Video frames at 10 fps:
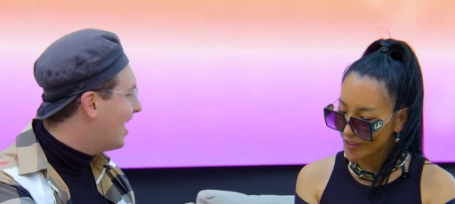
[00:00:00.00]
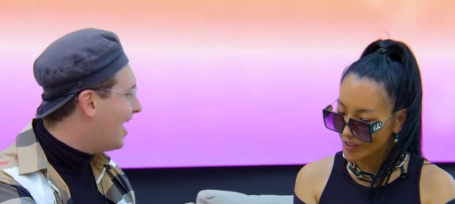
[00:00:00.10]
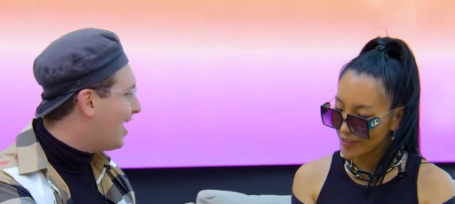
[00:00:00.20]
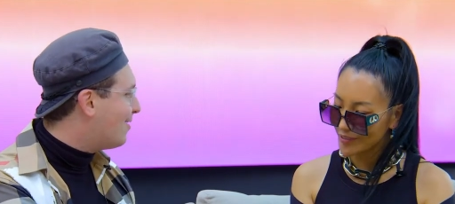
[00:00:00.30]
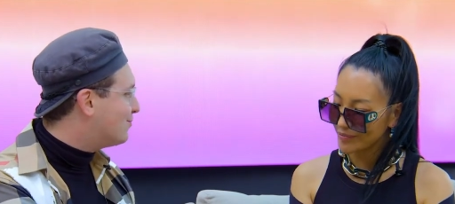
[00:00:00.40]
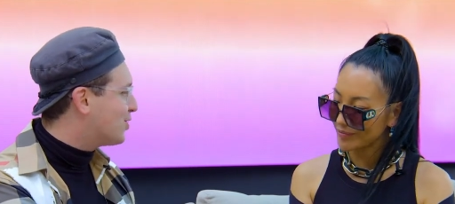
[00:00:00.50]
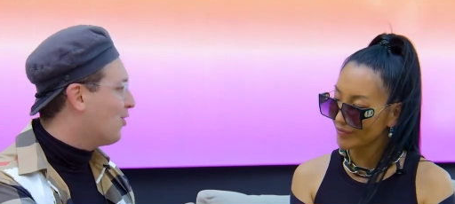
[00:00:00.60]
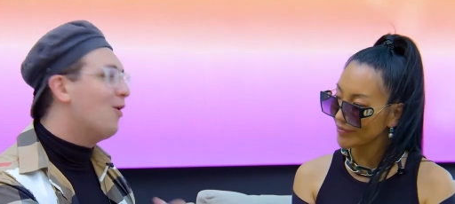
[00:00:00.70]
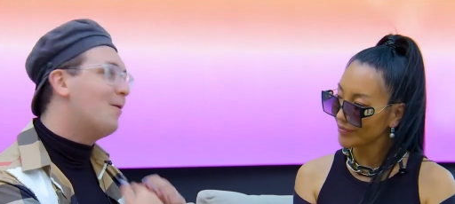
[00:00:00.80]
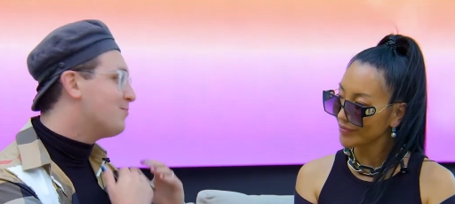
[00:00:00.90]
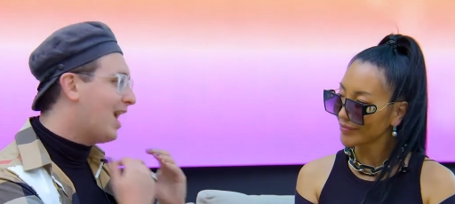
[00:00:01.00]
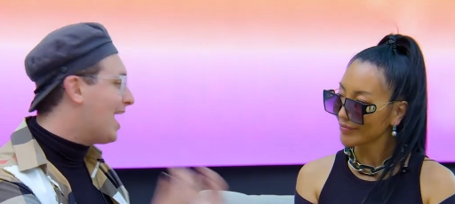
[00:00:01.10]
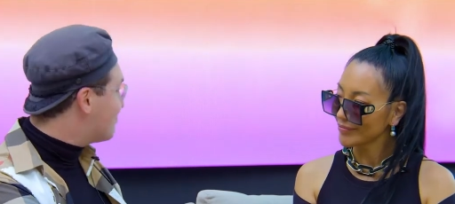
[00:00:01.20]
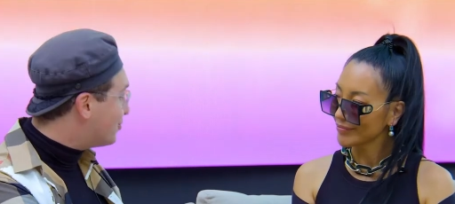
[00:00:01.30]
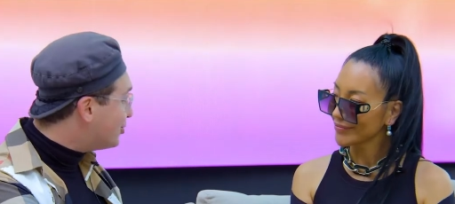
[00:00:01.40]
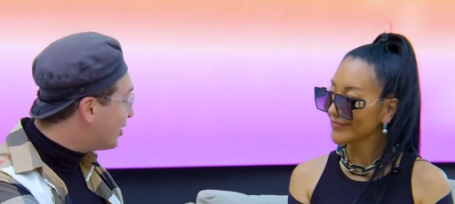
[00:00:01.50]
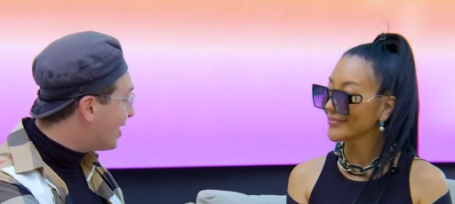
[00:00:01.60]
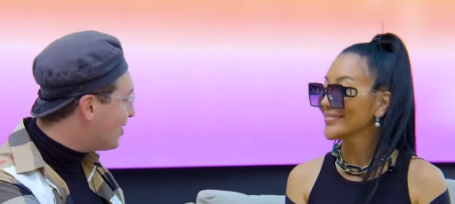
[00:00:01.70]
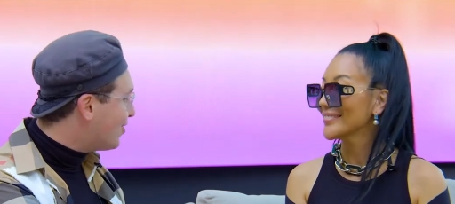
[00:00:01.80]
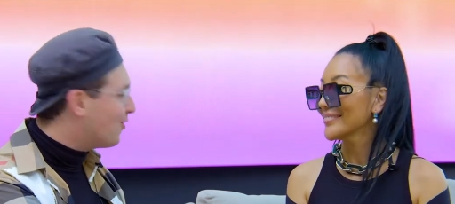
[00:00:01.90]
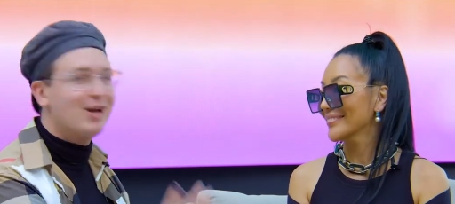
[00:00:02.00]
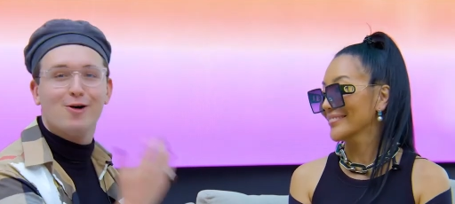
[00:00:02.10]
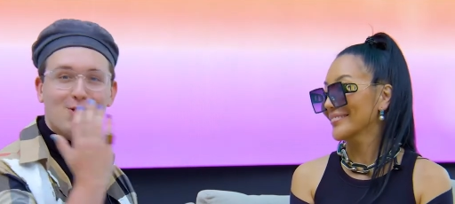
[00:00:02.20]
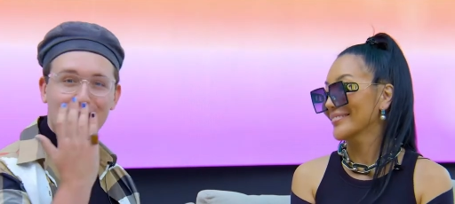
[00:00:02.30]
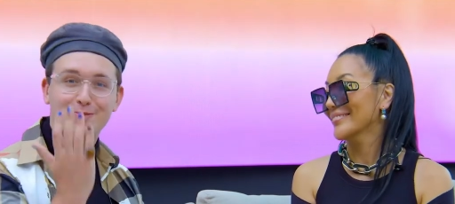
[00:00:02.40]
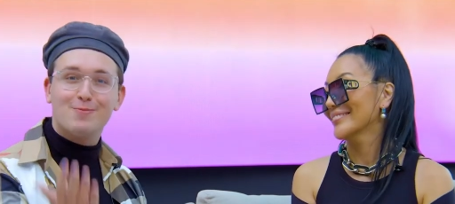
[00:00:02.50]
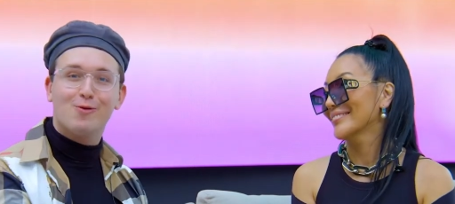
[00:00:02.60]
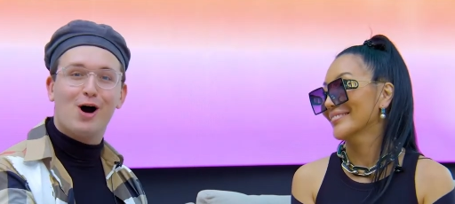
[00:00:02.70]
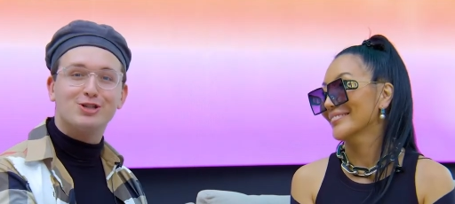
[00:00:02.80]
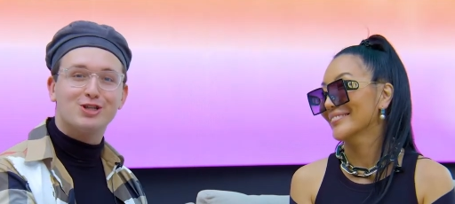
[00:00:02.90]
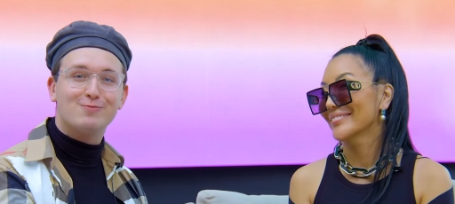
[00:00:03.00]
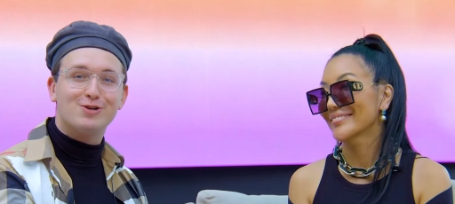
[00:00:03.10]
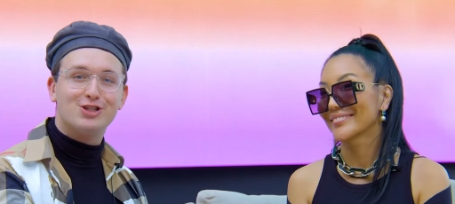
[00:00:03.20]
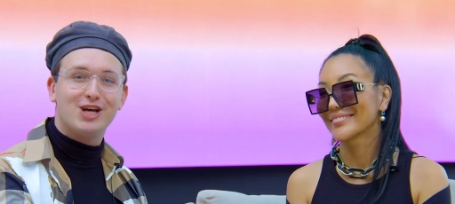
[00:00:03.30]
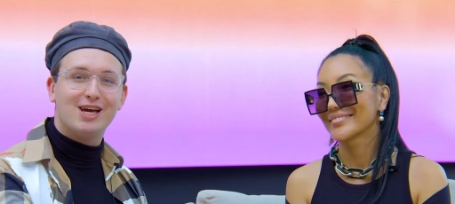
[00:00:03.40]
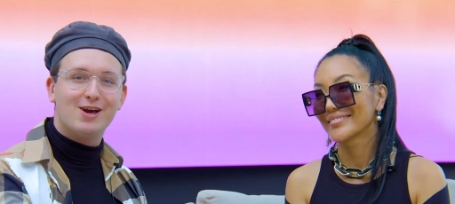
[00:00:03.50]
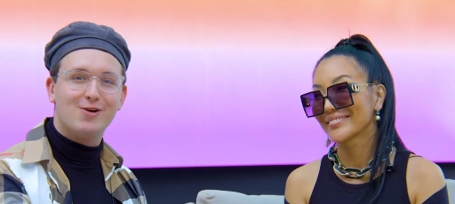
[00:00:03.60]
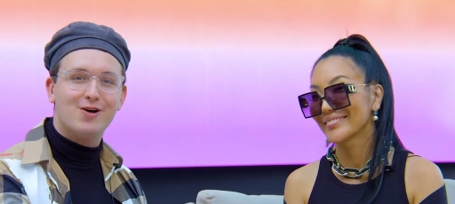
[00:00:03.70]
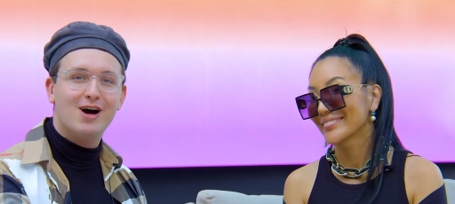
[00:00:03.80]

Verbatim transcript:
Speaker 1: Um, so I appreciate you. I know a lot of people watching appreciate you,